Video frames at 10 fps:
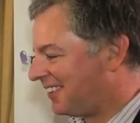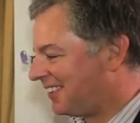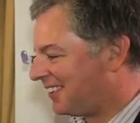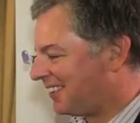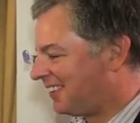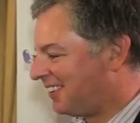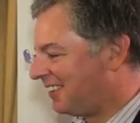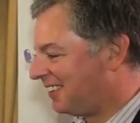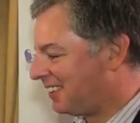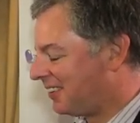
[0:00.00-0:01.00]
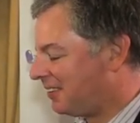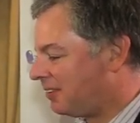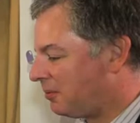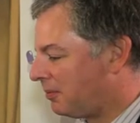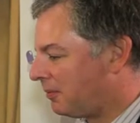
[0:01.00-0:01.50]

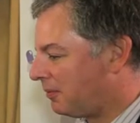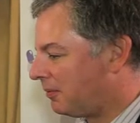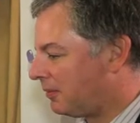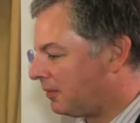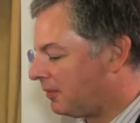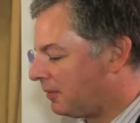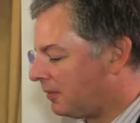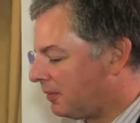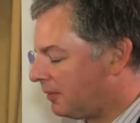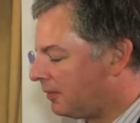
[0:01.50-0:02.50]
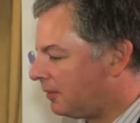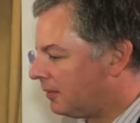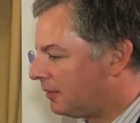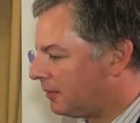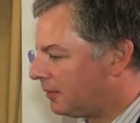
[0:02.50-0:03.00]

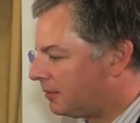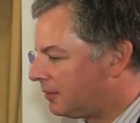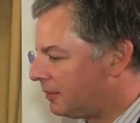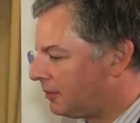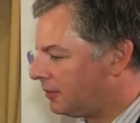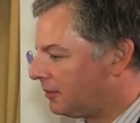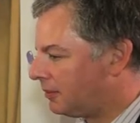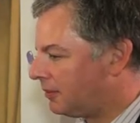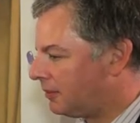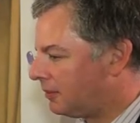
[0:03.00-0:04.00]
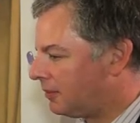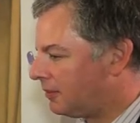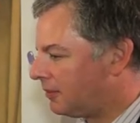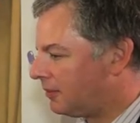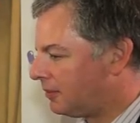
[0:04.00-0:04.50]

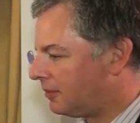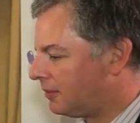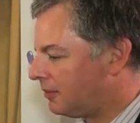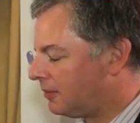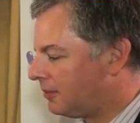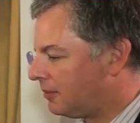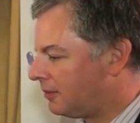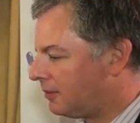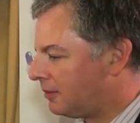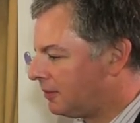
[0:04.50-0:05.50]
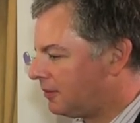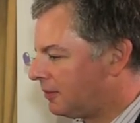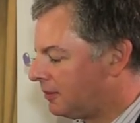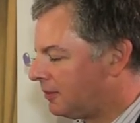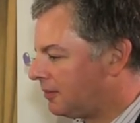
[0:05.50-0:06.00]

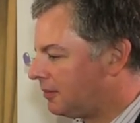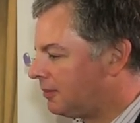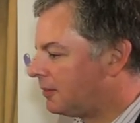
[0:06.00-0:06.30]
The person shown says nothing.